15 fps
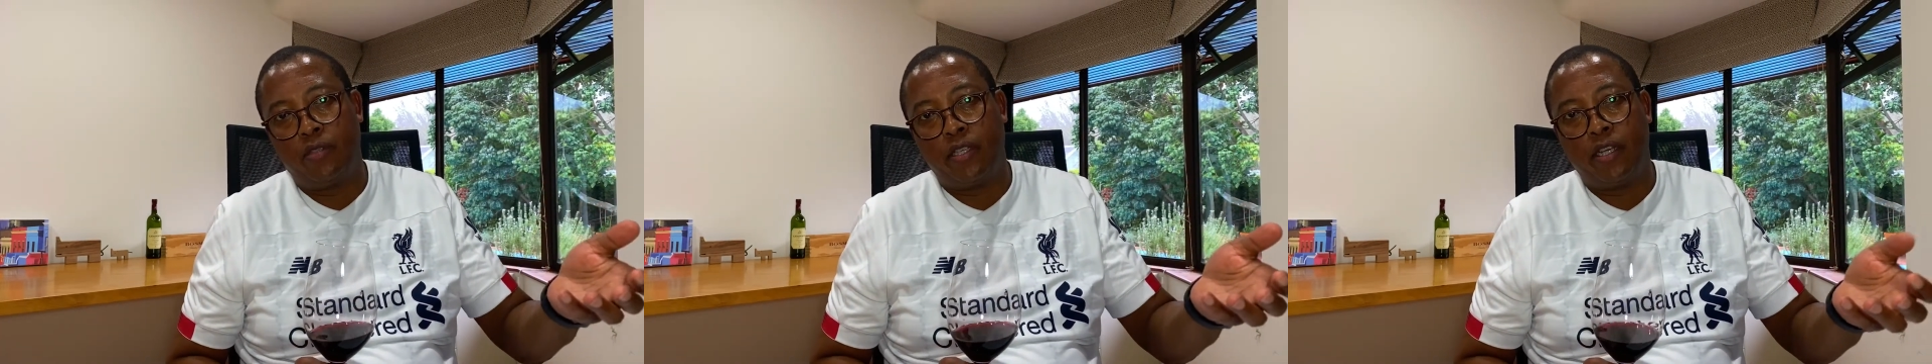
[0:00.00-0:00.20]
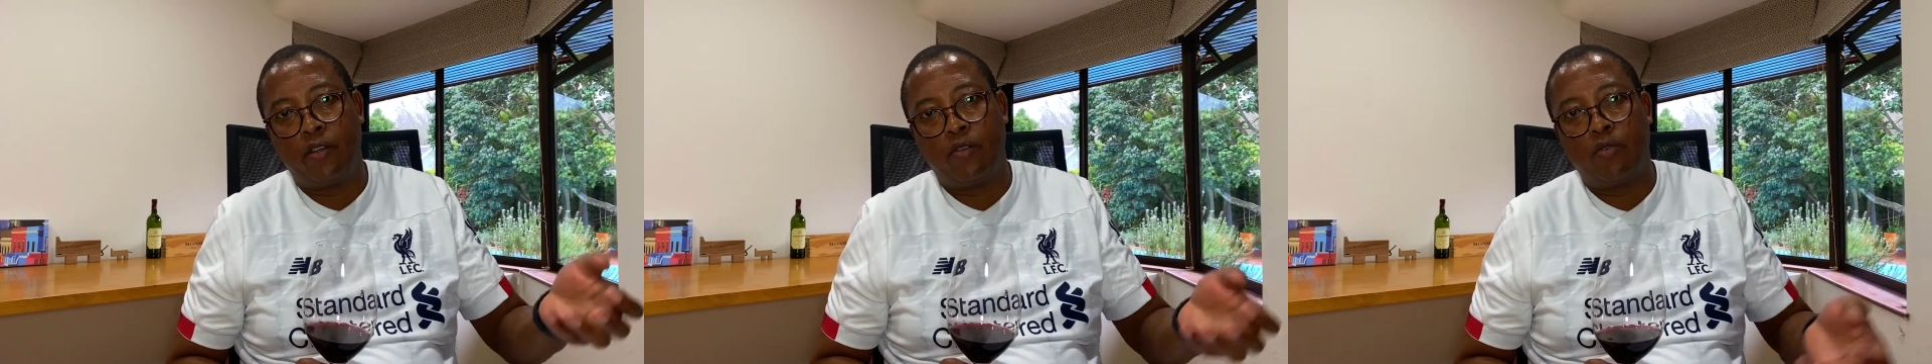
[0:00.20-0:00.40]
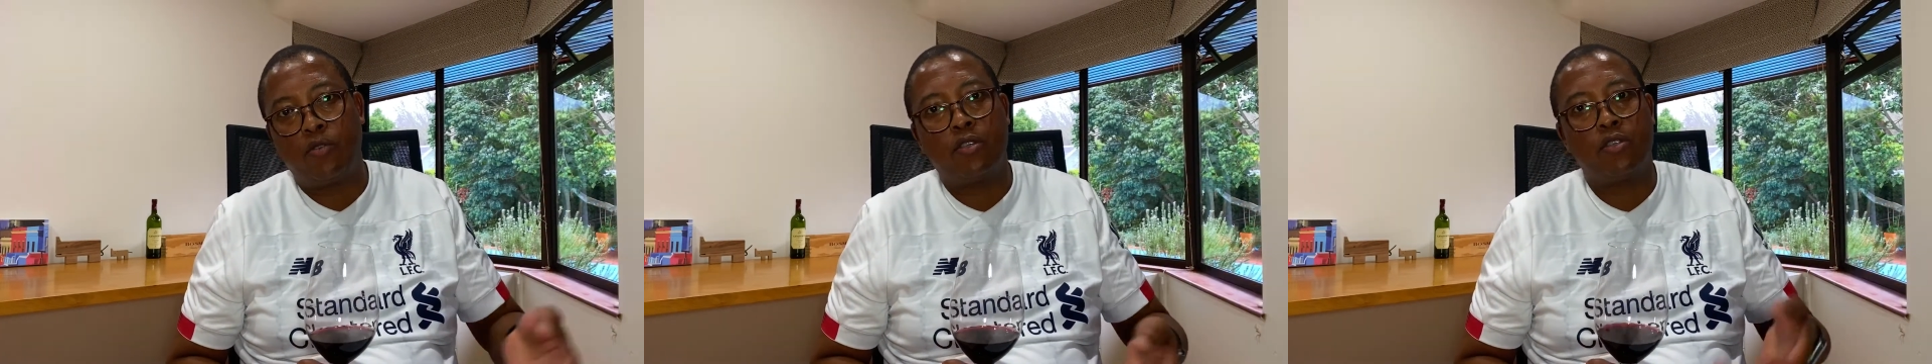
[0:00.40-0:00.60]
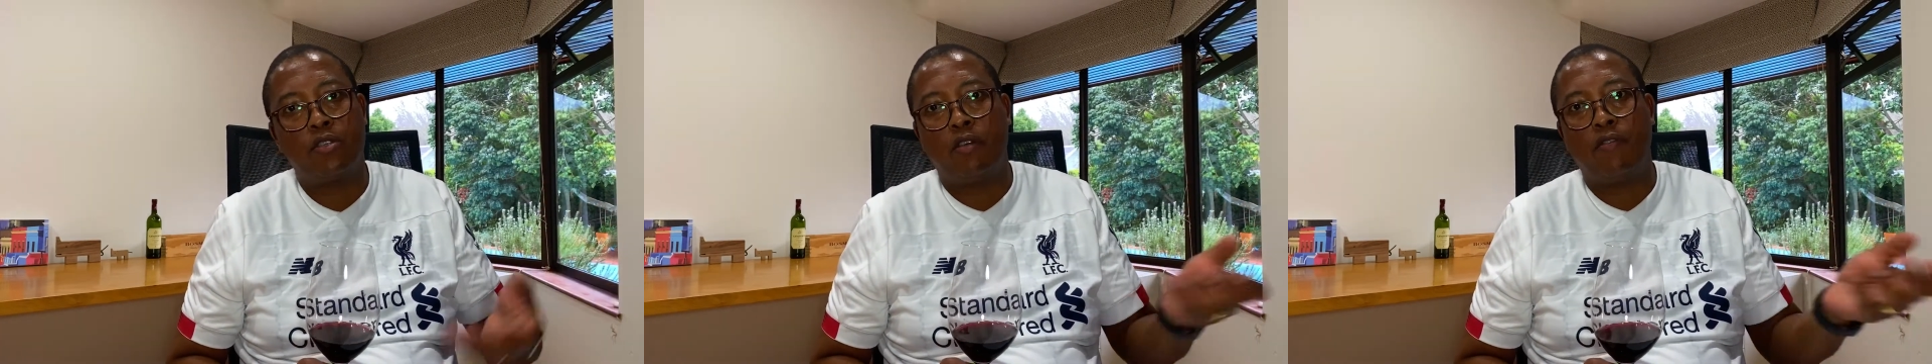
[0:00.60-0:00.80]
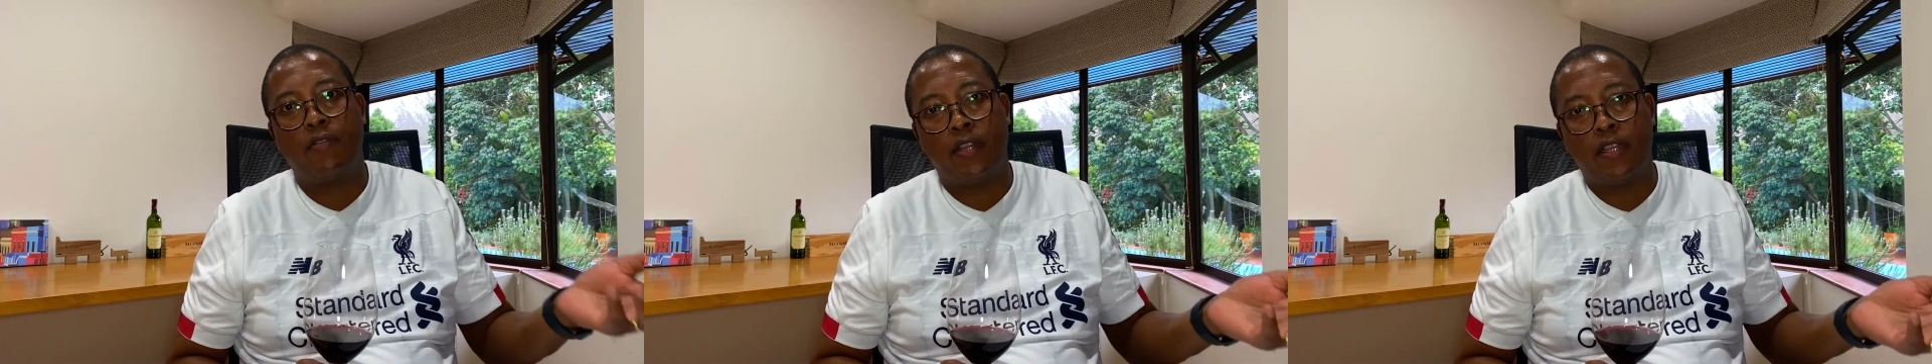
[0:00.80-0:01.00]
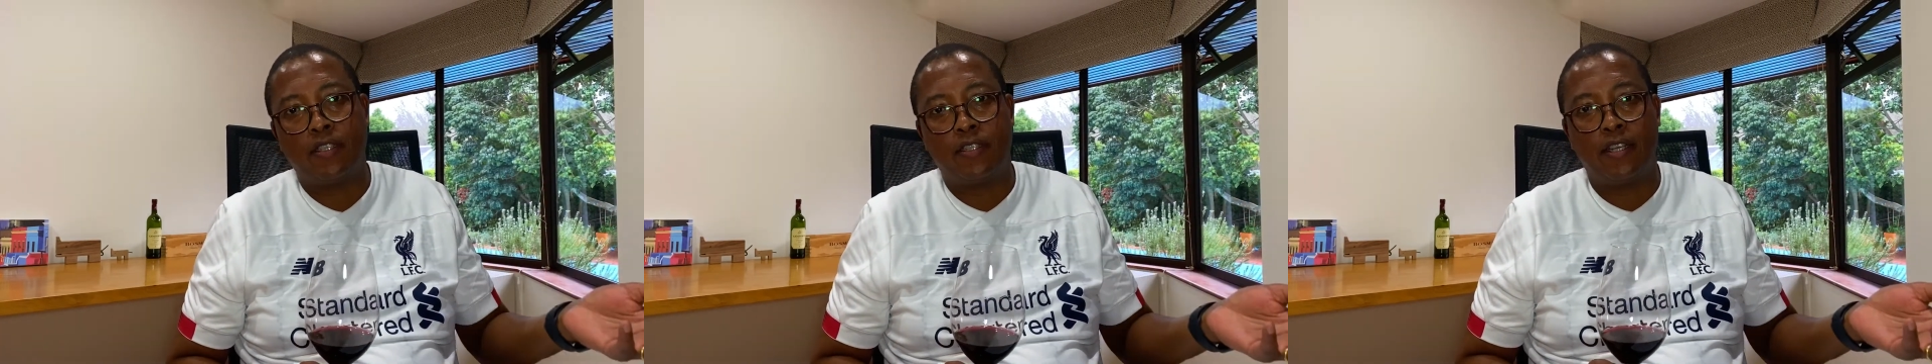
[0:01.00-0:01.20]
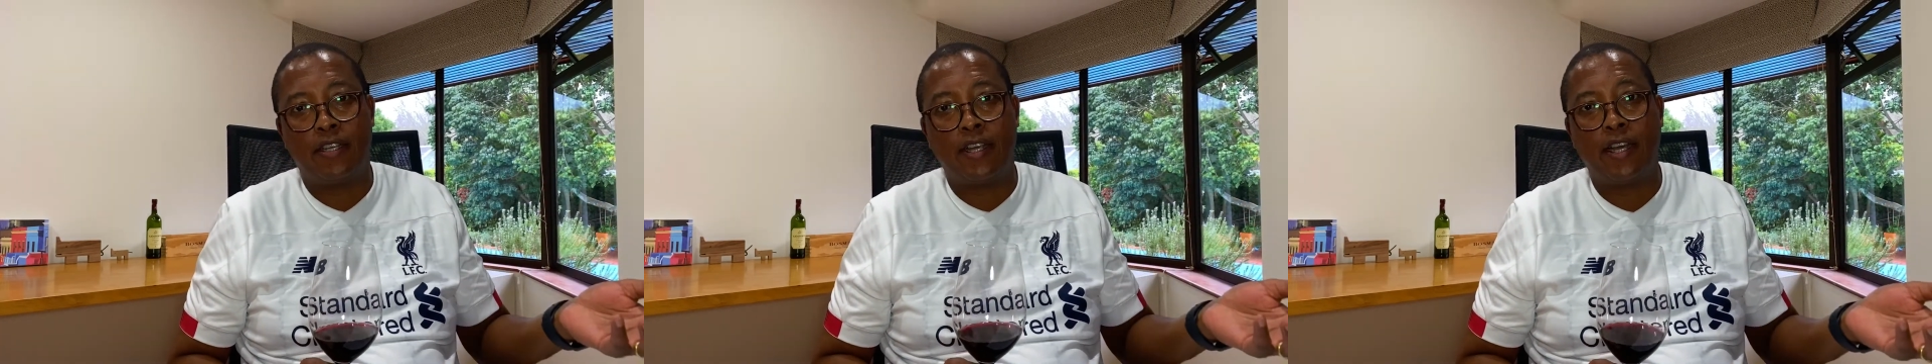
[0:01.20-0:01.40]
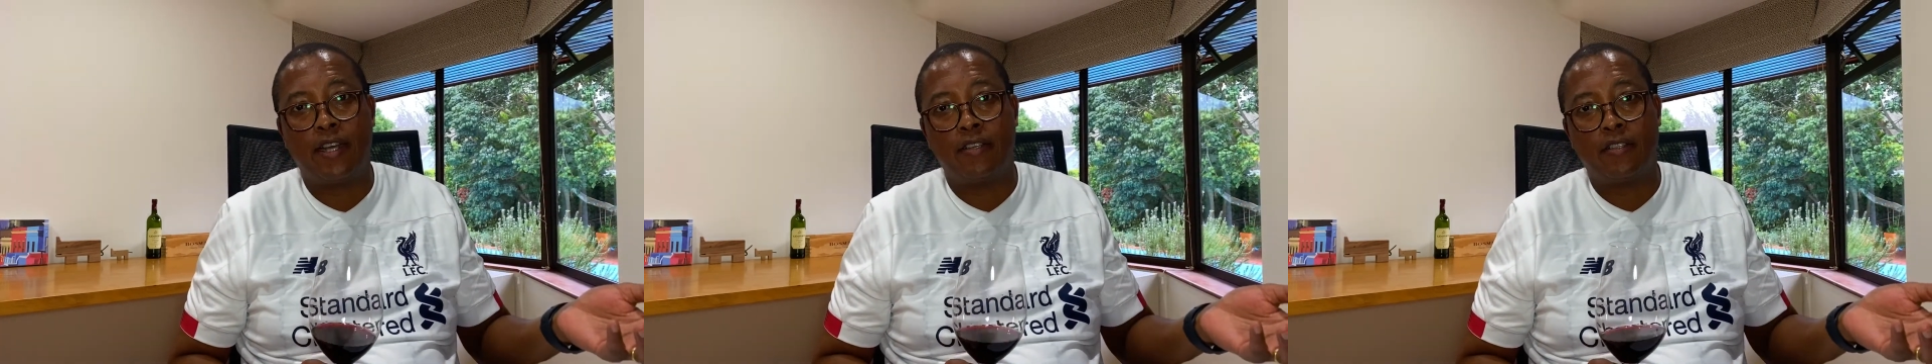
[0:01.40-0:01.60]
and it also softens the
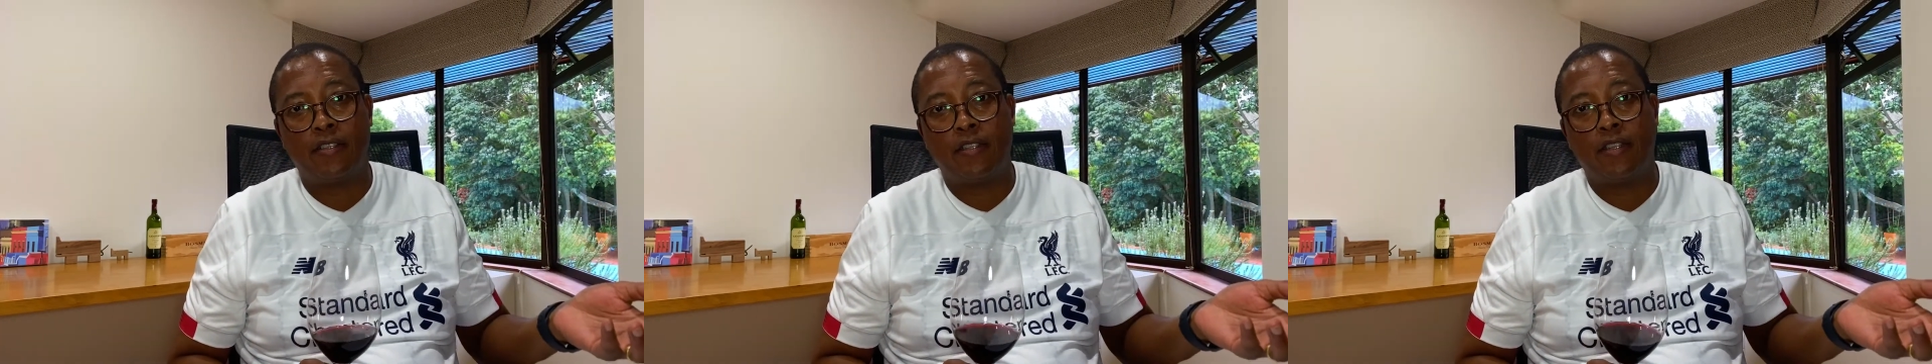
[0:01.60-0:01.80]
tannins.